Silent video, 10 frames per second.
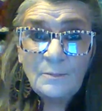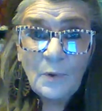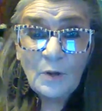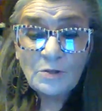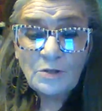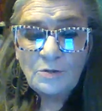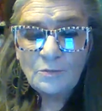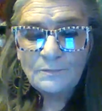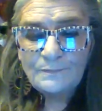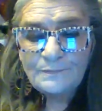Part 2.
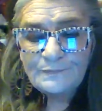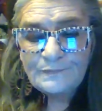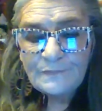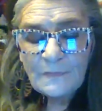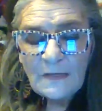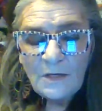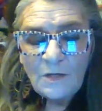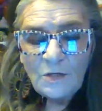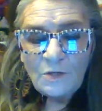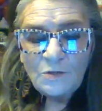
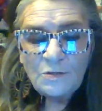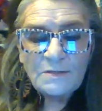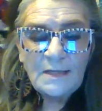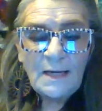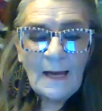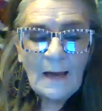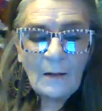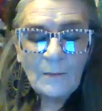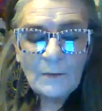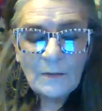You see,
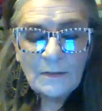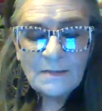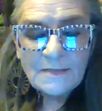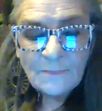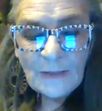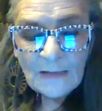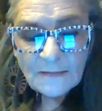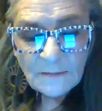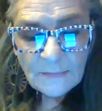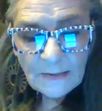Albert, it's a
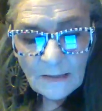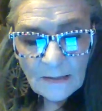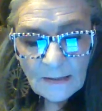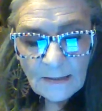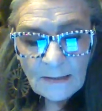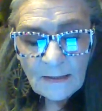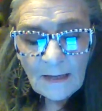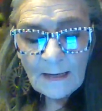possibility.